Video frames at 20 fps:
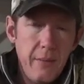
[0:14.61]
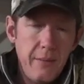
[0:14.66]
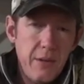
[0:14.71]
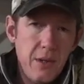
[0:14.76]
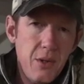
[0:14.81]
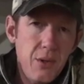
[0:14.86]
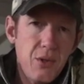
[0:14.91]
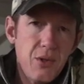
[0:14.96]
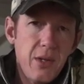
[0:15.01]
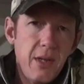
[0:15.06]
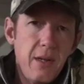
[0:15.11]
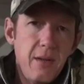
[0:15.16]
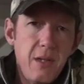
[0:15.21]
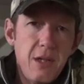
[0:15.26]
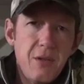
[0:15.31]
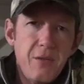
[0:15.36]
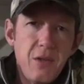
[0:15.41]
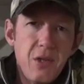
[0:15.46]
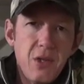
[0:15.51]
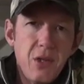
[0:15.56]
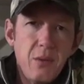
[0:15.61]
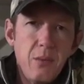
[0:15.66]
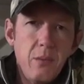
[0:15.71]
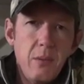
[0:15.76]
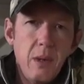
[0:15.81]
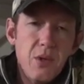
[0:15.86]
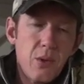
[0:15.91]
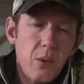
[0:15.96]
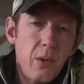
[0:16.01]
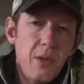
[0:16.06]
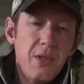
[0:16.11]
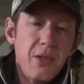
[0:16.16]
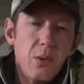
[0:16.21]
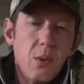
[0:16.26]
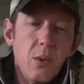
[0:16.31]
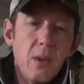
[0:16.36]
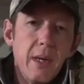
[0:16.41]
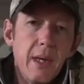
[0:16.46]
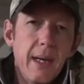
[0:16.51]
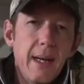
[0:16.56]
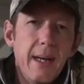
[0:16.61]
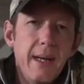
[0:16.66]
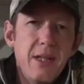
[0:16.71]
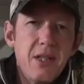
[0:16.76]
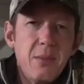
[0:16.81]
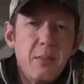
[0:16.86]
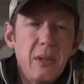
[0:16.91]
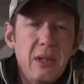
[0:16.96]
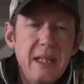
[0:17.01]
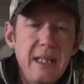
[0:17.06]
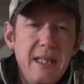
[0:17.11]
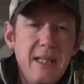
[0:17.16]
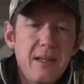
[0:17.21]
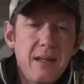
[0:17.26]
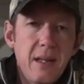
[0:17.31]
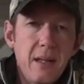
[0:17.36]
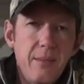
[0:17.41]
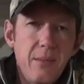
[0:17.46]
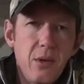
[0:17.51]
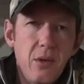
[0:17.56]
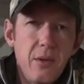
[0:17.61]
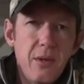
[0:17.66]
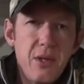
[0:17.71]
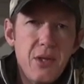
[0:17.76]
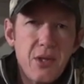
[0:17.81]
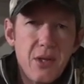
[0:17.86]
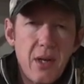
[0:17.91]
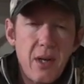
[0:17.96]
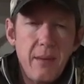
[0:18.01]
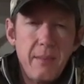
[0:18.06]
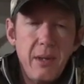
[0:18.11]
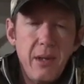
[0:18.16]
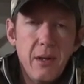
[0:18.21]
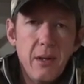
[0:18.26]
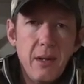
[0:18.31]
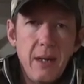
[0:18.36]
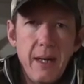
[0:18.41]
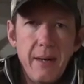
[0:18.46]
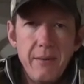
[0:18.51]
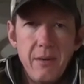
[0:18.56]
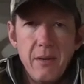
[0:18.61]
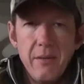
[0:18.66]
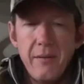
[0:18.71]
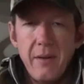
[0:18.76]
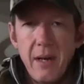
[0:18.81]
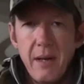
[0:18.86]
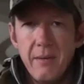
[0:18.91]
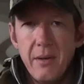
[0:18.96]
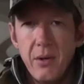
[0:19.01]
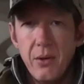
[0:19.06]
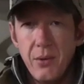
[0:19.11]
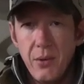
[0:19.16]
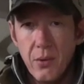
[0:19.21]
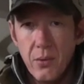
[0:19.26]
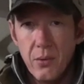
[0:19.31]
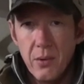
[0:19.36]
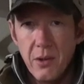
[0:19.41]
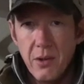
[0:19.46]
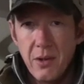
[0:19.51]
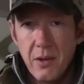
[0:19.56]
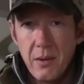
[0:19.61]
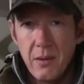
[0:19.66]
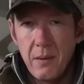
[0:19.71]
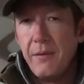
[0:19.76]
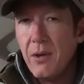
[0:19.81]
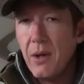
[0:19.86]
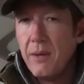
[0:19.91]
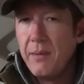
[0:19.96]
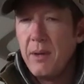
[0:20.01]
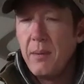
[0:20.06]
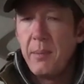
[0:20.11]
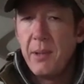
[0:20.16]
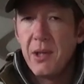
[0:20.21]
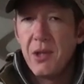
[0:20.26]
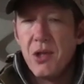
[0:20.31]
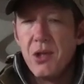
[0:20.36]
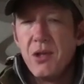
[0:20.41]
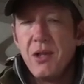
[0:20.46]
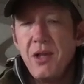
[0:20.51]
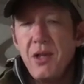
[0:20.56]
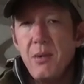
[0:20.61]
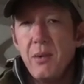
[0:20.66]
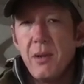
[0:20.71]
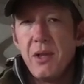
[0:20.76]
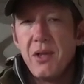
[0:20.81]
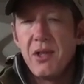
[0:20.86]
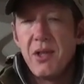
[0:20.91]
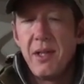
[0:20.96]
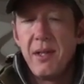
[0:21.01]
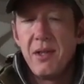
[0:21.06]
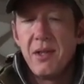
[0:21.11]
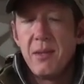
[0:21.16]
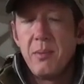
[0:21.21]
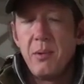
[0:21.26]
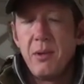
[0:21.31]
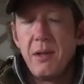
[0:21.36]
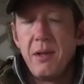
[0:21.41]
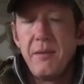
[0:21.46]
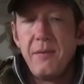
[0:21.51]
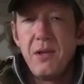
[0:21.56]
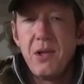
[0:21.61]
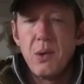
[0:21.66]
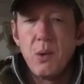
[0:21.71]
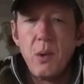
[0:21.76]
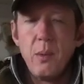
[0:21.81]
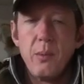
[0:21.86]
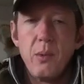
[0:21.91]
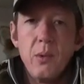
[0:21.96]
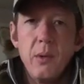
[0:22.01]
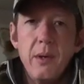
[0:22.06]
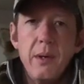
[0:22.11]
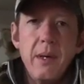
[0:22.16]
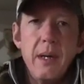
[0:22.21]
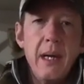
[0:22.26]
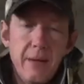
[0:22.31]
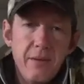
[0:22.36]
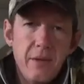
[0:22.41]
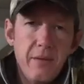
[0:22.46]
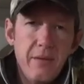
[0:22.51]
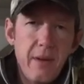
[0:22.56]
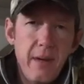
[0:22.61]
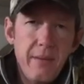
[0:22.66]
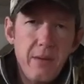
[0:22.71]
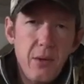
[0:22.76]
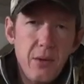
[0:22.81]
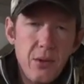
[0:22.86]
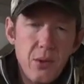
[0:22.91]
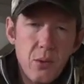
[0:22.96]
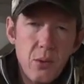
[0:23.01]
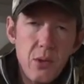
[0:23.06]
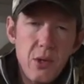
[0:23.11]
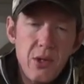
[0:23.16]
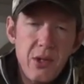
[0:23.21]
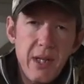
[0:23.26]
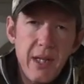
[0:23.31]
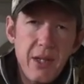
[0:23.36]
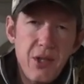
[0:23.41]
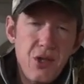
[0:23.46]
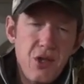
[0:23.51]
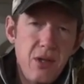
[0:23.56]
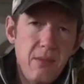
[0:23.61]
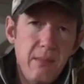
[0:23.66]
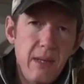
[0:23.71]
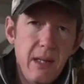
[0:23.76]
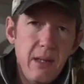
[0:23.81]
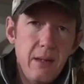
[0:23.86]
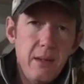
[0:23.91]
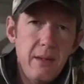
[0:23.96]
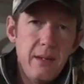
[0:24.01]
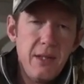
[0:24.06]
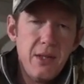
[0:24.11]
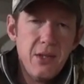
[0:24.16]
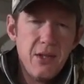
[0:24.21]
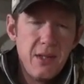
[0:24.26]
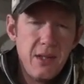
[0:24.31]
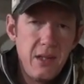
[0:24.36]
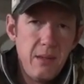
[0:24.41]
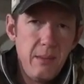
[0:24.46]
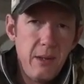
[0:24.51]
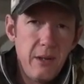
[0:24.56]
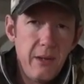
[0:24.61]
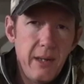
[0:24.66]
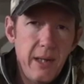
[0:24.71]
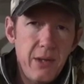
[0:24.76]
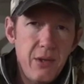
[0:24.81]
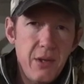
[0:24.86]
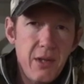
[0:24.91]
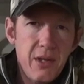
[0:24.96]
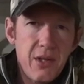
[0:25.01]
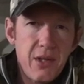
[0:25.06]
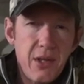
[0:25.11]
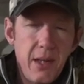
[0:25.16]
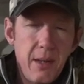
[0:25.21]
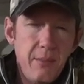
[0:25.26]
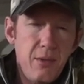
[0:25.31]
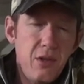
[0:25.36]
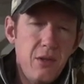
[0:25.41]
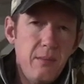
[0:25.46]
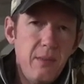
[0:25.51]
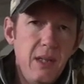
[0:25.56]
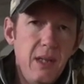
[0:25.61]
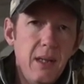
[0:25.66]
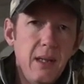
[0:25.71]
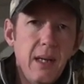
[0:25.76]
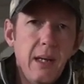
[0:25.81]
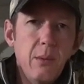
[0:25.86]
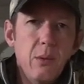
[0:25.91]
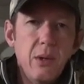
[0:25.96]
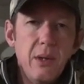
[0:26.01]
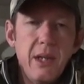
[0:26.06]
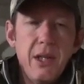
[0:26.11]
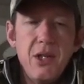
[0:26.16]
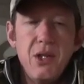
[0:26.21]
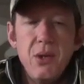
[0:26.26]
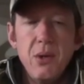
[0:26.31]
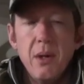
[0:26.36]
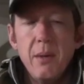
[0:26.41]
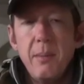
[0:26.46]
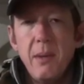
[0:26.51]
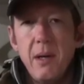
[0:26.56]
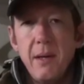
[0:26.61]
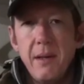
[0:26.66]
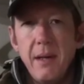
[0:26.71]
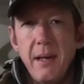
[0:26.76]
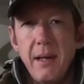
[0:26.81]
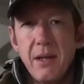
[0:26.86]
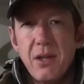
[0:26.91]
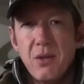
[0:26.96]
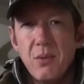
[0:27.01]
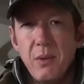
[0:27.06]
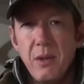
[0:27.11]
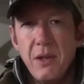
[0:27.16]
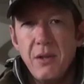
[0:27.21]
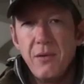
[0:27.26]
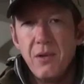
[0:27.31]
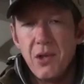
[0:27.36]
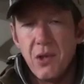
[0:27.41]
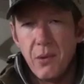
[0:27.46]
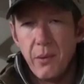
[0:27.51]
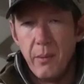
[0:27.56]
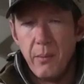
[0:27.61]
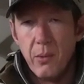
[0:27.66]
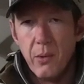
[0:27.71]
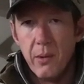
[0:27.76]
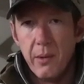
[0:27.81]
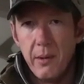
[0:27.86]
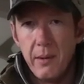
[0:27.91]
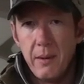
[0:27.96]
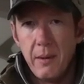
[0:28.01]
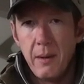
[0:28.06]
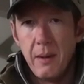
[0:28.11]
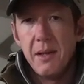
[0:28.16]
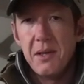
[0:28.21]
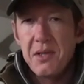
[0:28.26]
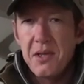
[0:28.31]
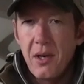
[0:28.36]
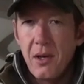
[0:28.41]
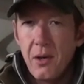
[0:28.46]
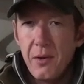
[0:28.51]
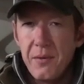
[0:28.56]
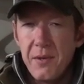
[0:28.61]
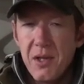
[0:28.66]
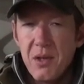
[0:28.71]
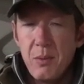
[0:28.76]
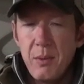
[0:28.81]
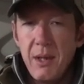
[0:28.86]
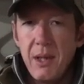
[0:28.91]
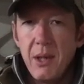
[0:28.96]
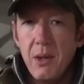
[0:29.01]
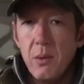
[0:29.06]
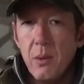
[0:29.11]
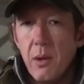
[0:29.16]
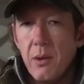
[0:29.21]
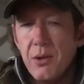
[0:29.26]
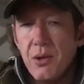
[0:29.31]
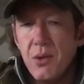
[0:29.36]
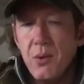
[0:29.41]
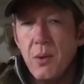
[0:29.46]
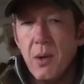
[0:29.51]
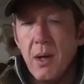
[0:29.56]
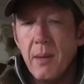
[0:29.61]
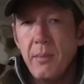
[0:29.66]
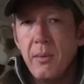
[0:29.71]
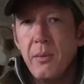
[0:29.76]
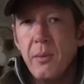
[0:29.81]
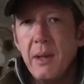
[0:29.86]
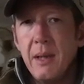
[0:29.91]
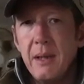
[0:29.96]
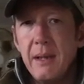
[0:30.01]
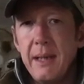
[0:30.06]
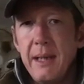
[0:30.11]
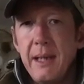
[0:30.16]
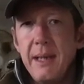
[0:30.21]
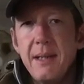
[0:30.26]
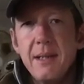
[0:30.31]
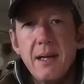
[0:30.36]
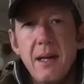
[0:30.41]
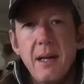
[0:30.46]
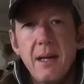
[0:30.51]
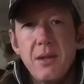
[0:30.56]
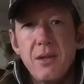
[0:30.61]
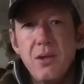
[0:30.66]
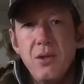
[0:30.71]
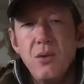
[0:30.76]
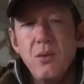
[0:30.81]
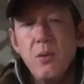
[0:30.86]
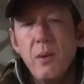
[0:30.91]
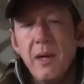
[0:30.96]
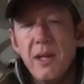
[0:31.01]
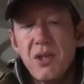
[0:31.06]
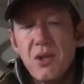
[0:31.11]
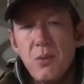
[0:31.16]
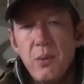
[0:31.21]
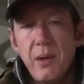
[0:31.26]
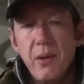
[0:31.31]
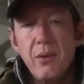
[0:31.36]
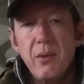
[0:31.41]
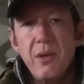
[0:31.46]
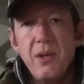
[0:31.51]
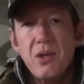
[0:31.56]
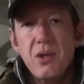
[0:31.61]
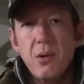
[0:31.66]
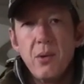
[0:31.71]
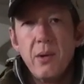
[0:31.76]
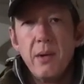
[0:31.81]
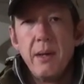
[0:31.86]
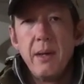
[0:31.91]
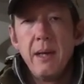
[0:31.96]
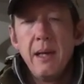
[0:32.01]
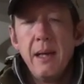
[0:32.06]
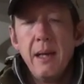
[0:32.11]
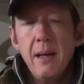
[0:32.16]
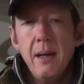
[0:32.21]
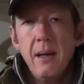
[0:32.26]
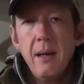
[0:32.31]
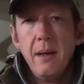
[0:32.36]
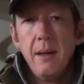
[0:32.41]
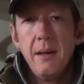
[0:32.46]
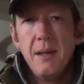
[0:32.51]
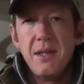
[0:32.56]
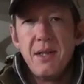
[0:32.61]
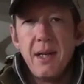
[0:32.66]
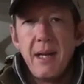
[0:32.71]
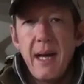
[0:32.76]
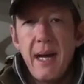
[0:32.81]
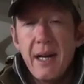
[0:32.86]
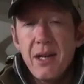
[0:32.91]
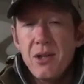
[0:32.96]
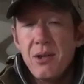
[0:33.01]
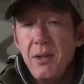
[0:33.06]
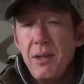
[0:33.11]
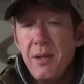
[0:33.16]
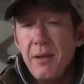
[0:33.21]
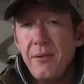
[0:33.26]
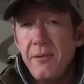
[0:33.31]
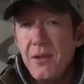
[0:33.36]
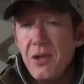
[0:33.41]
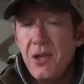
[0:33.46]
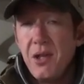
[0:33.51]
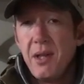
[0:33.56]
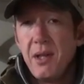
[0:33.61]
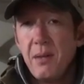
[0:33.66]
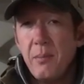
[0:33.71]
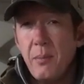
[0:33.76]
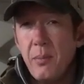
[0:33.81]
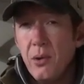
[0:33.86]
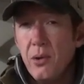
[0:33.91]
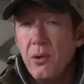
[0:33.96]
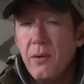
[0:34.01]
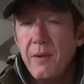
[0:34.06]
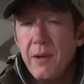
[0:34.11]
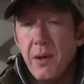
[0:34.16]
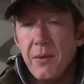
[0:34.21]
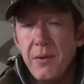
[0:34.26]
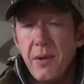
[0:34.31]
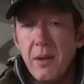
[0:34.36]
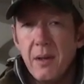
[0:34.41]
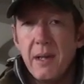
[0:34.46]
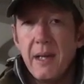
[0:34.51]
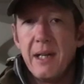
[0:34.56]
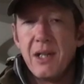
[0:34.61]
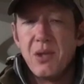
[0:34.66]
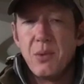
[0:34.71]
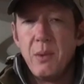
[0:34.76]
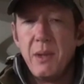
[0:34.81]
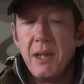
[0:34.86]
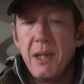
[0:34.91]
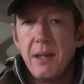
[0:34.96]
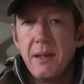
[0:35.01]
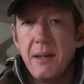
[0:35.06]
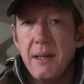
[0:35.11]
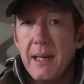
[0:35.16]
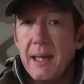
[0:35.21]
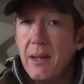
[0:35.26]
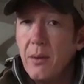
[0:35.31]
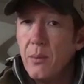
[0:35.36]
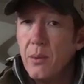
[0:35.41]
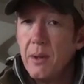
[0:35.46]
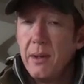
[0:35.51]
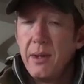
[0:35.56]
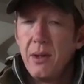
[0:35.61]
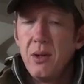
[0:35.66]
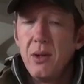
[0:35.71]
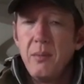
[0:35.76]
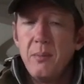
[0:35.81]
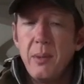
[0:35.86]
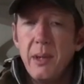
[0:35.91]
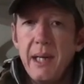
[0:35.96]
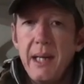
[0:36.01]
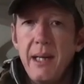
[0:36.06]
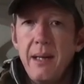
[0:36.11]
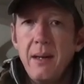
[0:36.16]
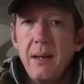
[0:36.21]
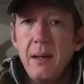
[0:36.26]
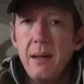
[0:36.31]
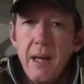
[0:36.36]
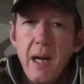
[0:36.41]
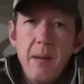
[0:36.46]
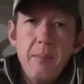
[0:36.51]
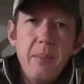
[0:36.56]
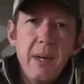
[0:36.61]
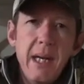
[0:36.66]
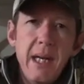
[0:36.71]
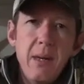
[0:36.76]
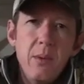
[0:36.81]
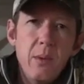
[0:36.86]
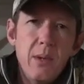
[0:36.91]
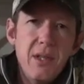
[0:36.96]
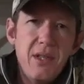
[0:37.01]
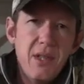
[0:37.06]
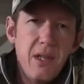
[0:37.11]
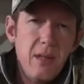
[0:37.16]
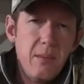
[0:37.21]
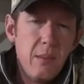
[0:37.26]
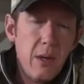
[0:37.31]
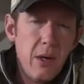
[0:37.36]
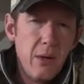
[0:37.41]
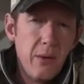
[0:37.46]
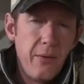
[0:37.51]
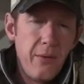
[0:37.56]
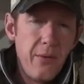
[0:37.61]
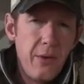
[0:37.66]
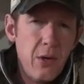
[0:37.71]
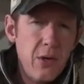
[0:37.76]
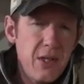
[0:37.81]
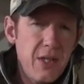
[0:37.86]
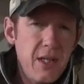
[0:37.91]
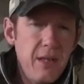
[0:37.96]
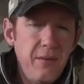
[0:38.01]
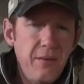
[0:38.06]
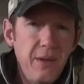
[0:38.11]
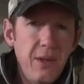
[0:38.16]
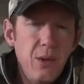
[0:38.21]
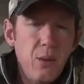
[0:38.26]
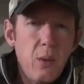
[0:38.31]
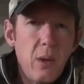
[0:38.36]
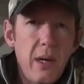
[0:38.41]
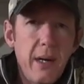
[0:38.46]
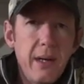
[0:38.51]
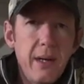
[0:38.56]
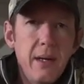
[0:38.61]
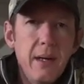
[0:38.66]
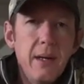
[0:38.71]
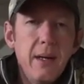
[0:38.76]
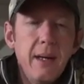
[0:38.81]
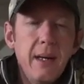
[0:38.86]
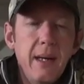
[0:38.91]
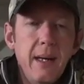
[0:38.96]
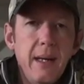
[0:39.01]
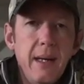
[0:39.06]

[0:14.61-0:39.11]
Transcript: If you use any of these fishing resorts or guides, please let them know that you saw them here on After 5 Outdoors. If you have any pictures that you want to send us to put on the fishing report, after5outdoors@gmail.com is the email address. Send them to me and I will get you up on the next week's fishing report. Let's start out this week, go out to Upper Red Lake, talk to West Wind Resort. They said actually the fishing improved out there last weekend. They had a really good bite. That bite was in about 13 feet of water